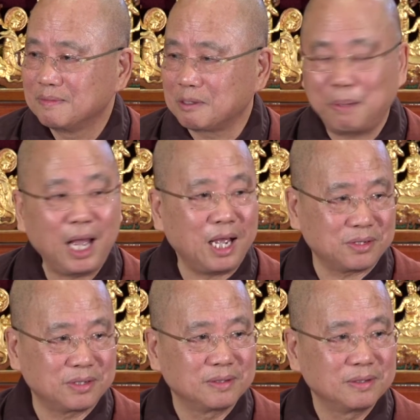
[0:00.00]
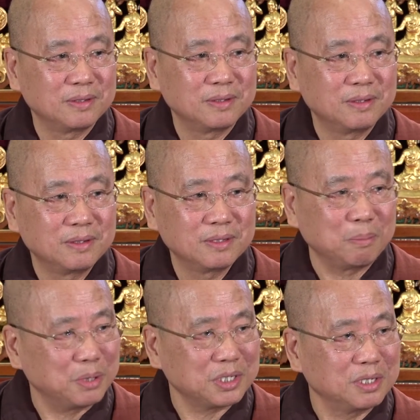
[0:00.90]
the past, the
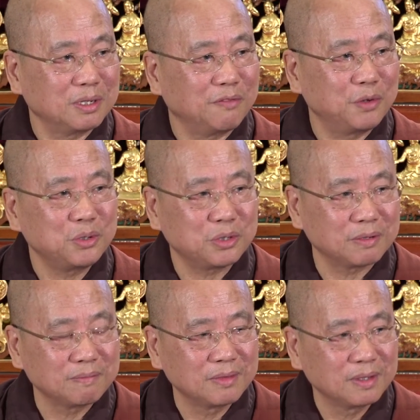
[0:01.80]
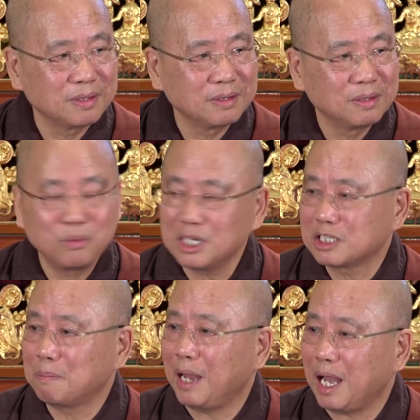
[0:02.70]
present and the future. What is
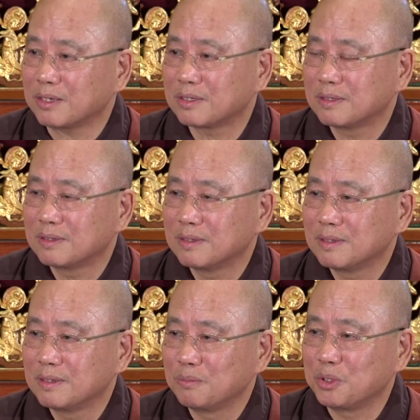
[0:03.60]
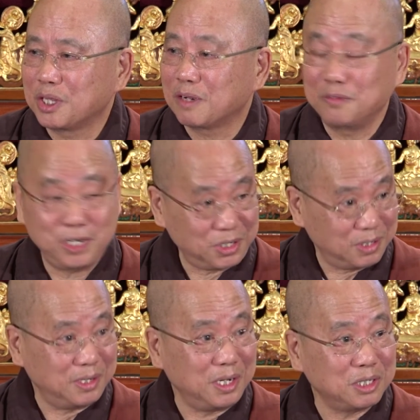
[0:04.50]
the past? We think of
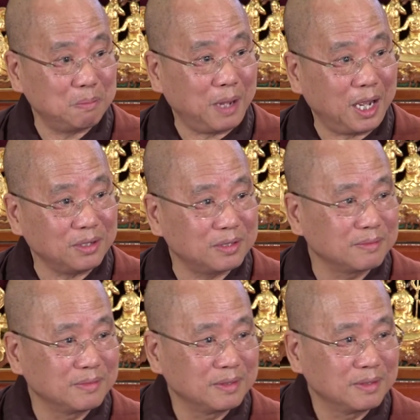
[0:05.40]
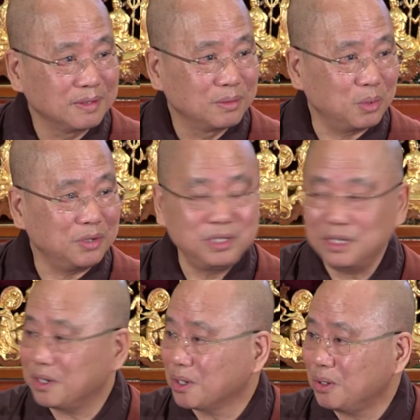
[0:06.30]
yesterday as the past. 1
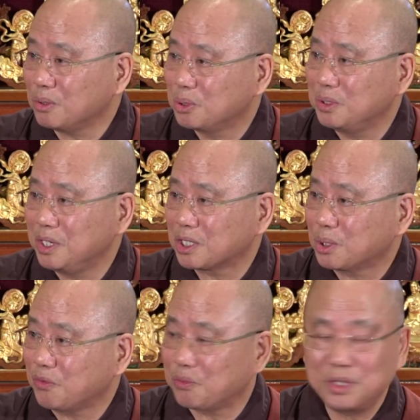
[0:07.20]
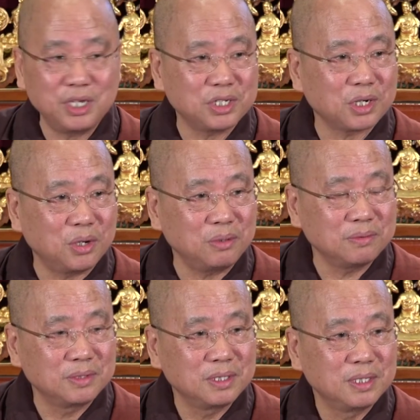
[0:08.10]
year ago, 2 years ago, 3 years ago.
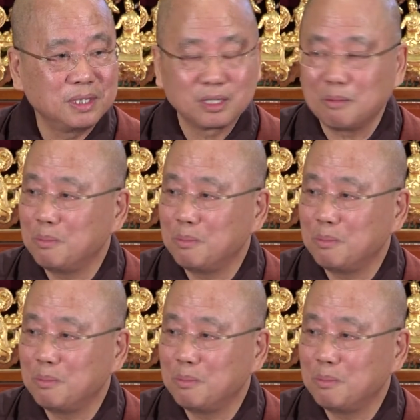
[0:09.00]
The